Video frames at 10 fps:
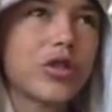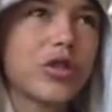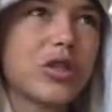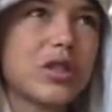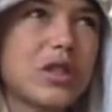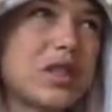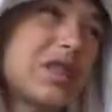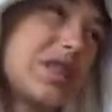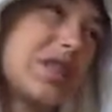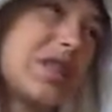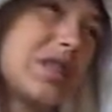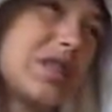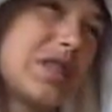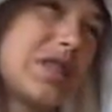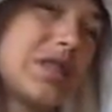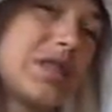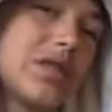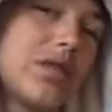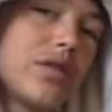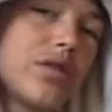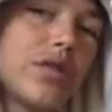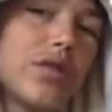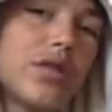(silence)